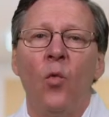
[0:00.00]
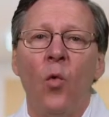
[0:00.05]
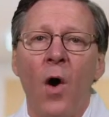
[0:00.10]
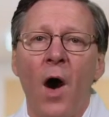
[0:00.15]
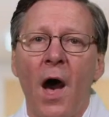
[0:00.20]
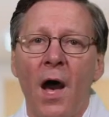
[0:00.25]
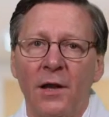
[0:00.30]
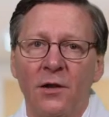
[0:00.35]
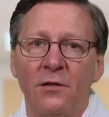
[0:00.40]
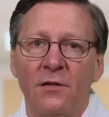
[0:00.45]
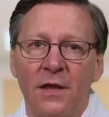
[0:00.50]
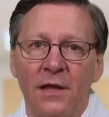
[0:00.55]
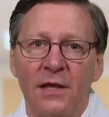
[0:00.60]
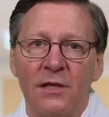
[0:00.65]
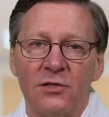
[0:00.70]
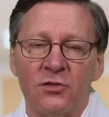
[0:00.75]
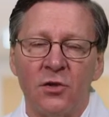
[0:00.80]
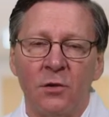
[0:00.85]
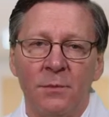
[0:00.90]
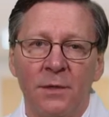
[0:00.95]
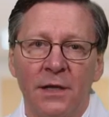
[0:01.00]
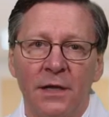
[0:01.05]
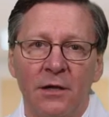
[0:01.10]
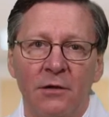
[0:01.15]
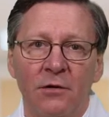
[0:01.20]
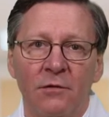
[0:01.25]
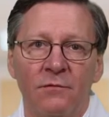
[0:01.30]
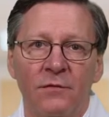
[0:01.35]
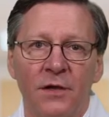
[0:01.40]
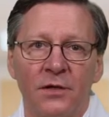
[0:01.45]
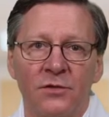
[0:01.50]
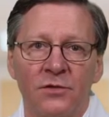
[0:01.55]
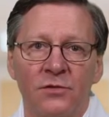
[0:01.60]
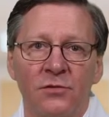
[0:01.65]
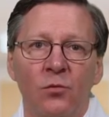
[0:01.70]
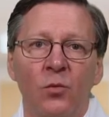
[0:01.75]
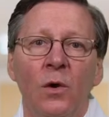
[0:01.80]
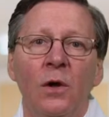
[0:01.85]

Why do they get so many ear infections?